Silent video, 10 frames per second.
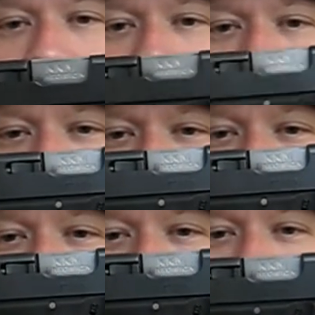This is
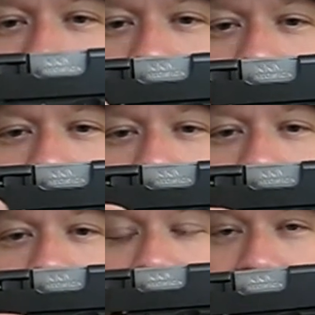the
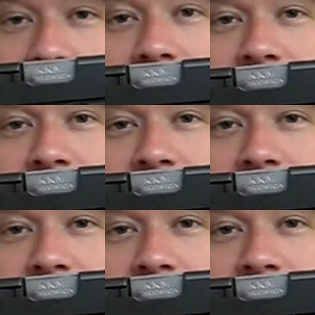Zev